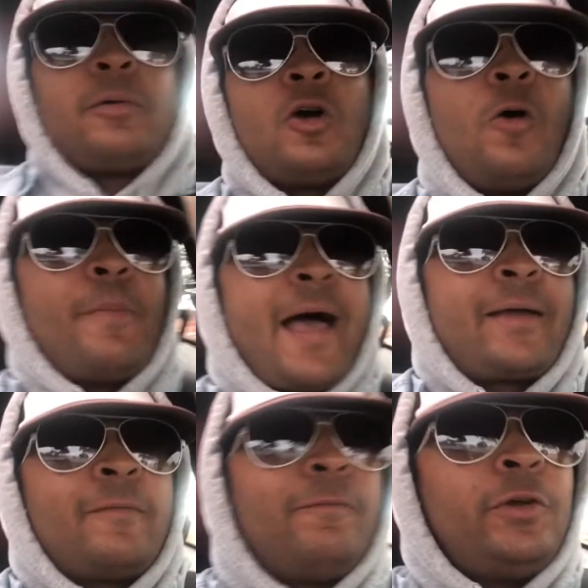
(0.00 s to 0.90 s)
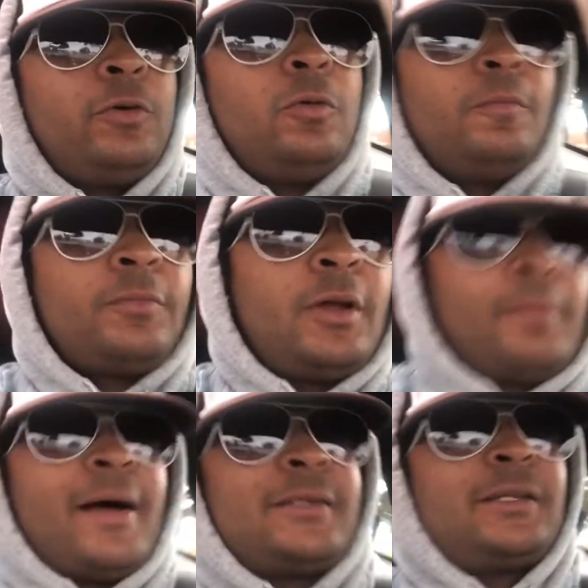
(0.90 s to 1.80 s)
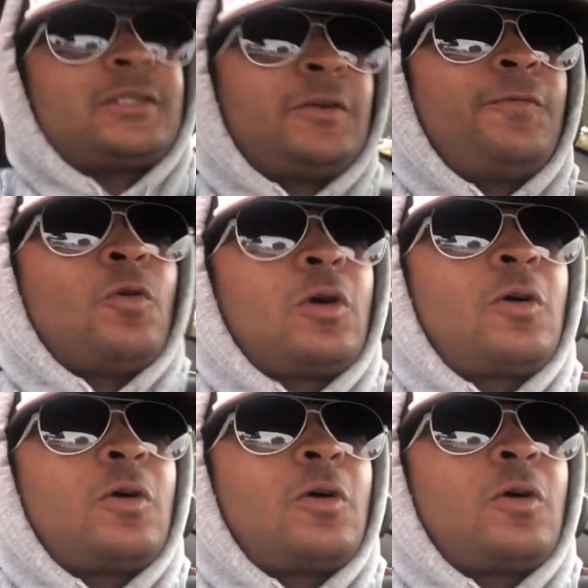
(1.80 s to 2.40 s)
Go back and view my 64